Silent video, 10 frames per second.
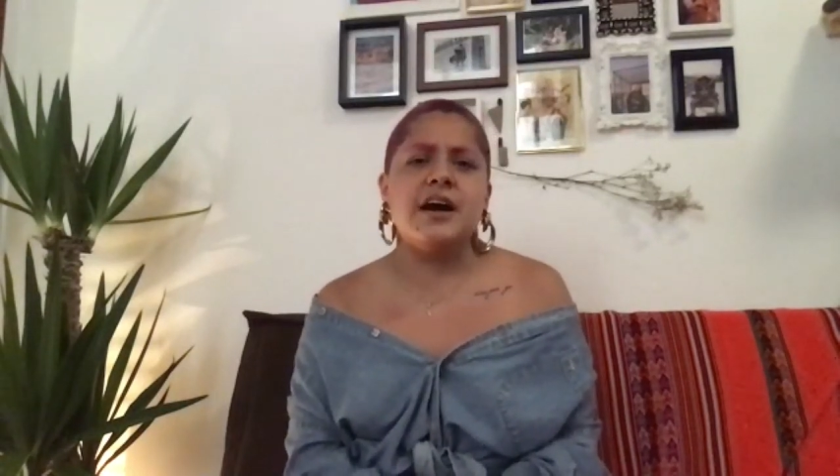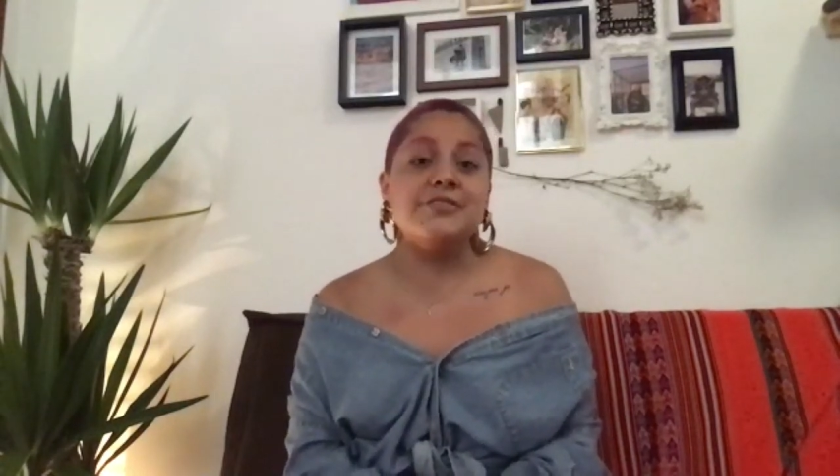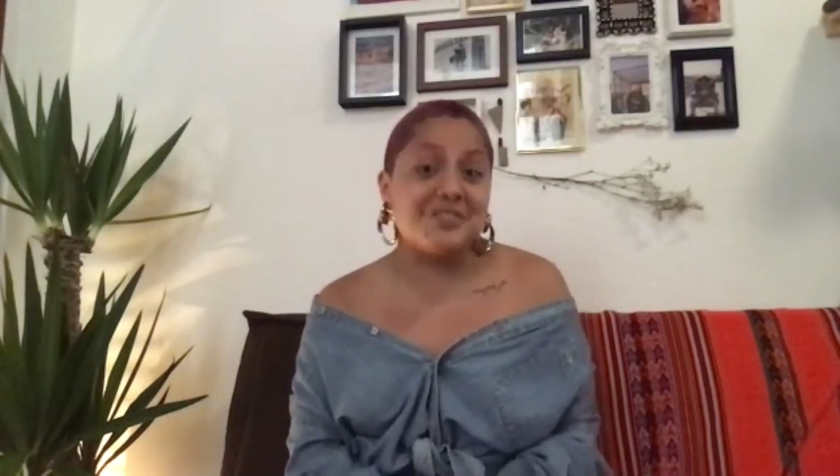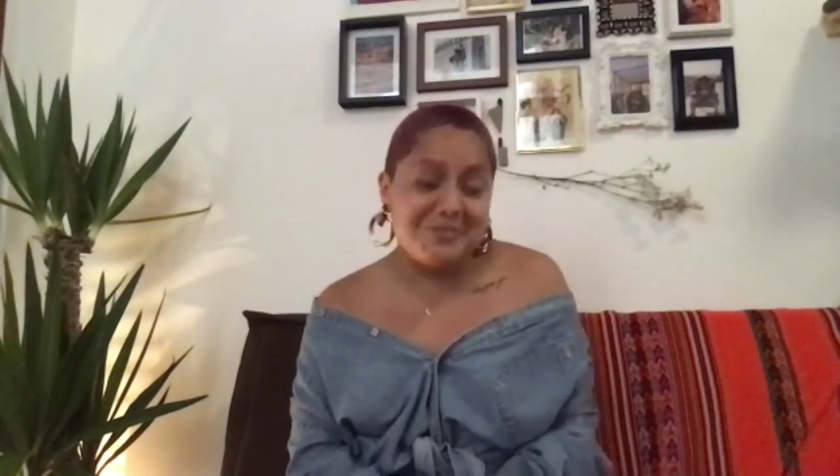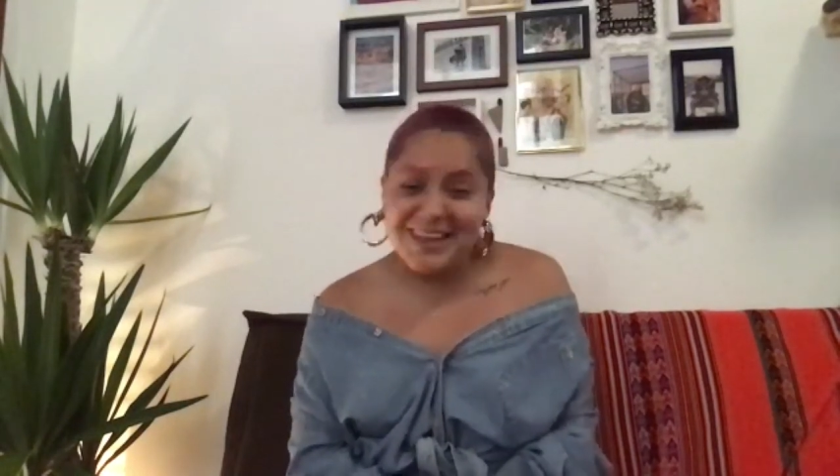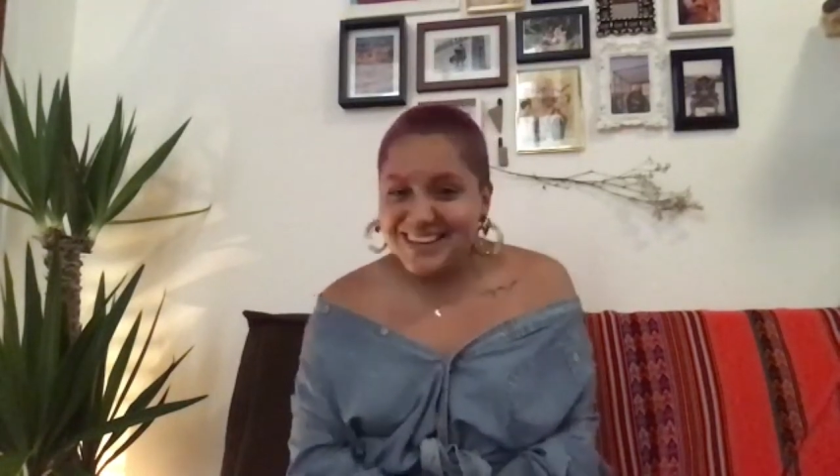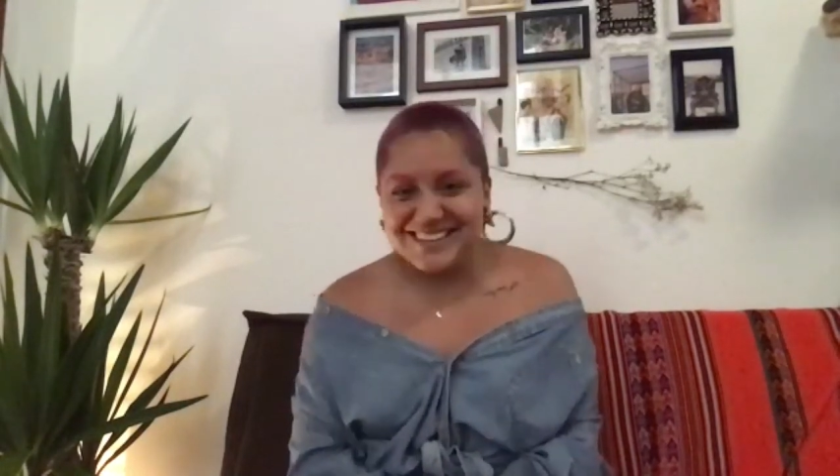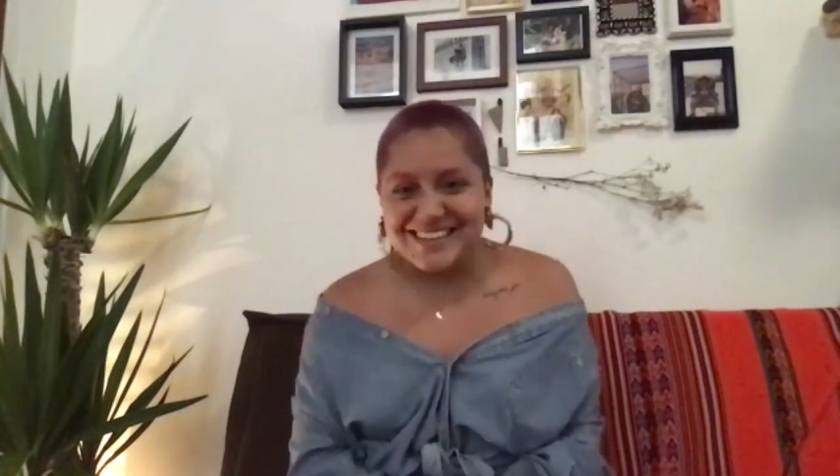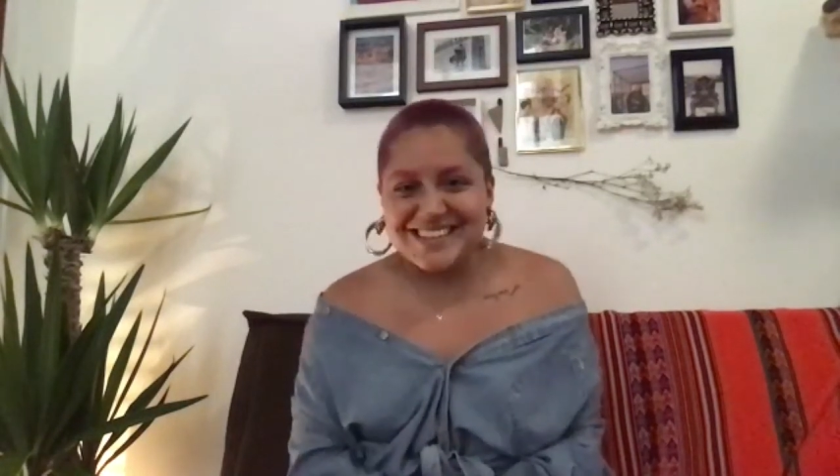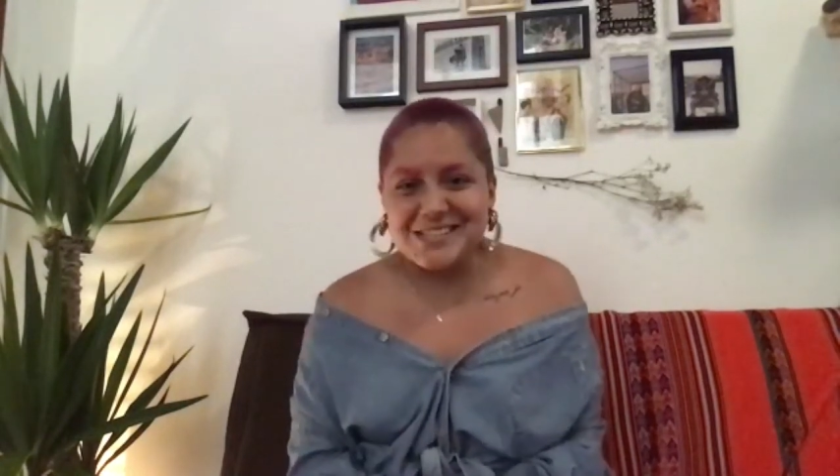traumatic
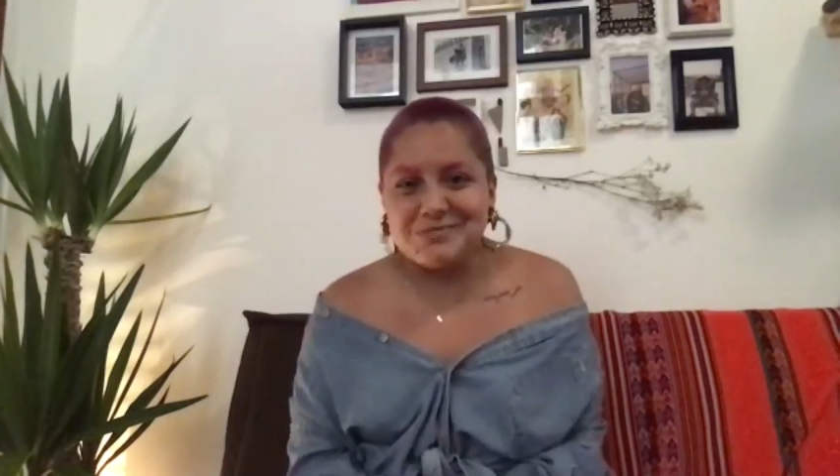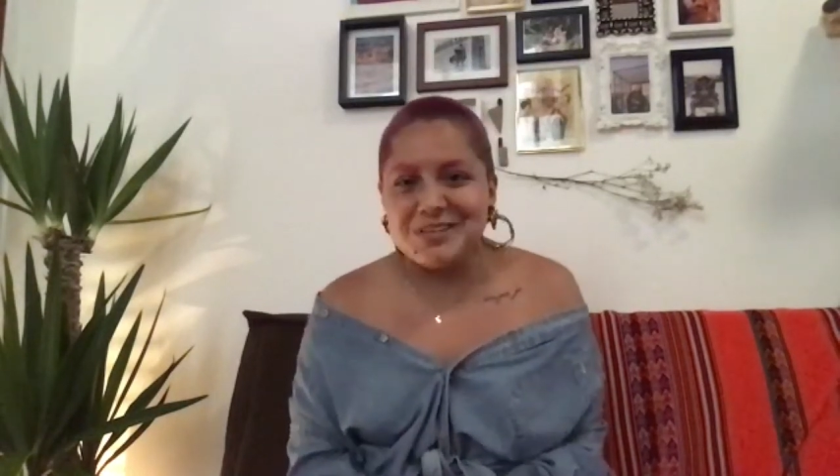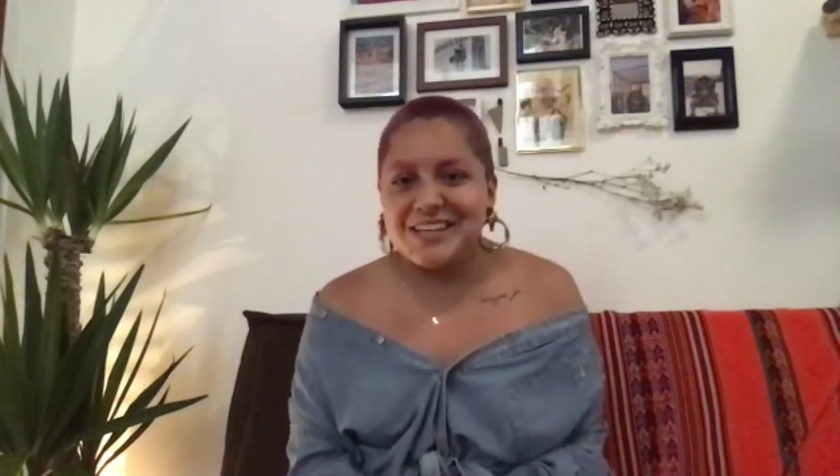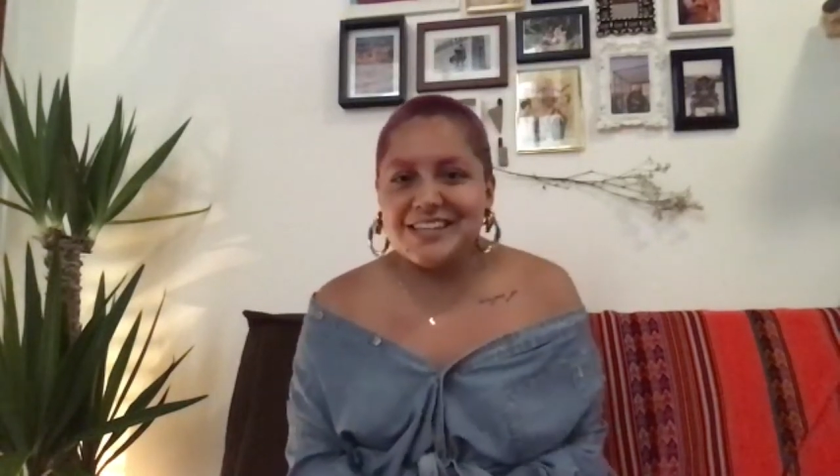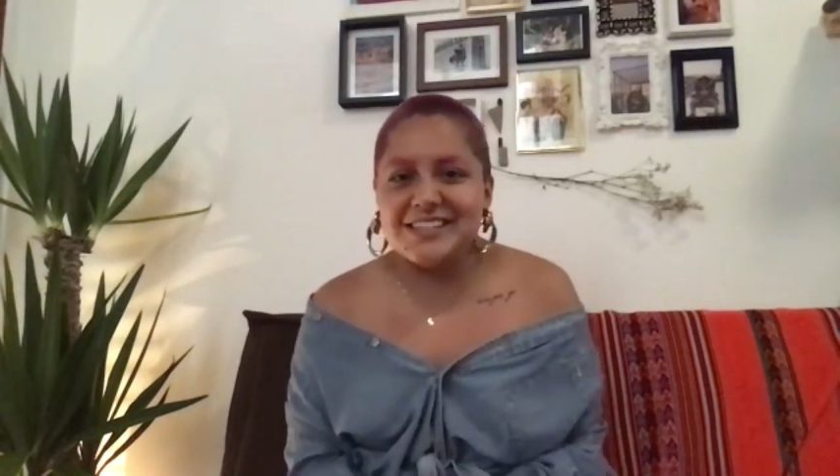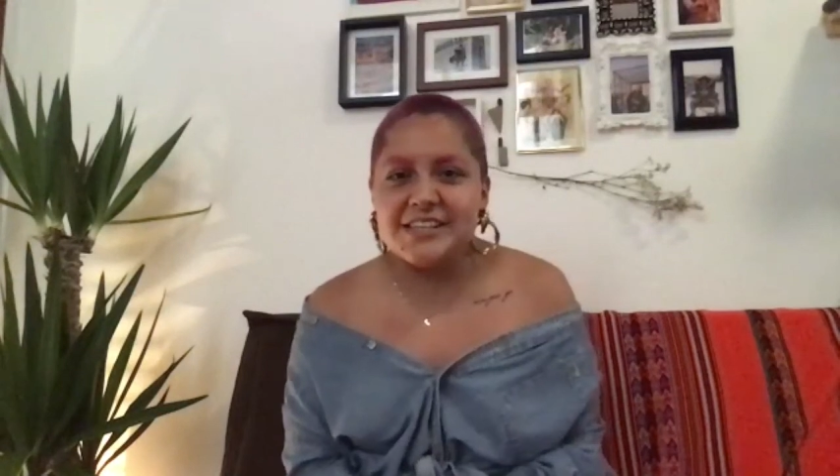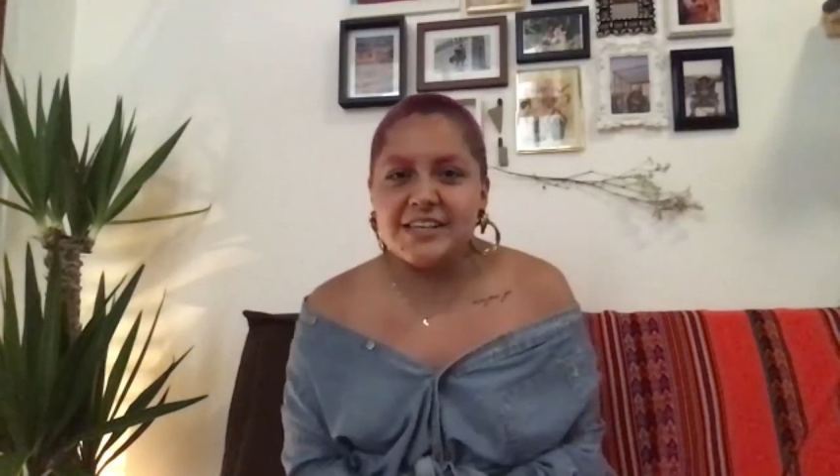that is, because it